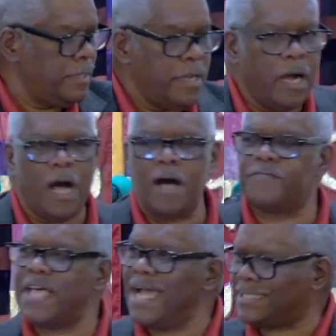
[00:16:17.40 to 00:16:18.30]
of
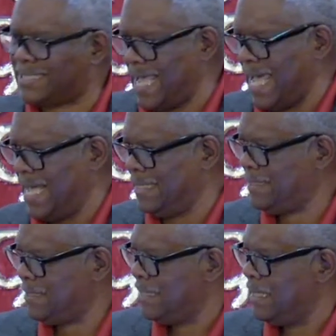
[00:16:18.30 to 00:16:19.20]
their
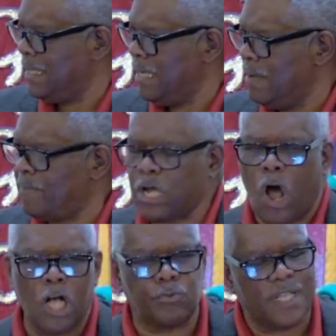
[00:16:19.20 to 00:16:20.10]
sins
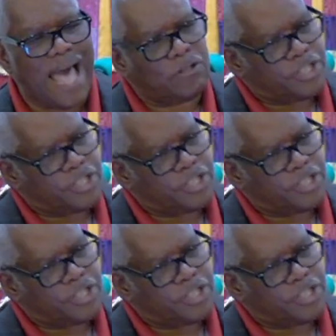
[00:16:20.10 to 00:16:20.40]
because without the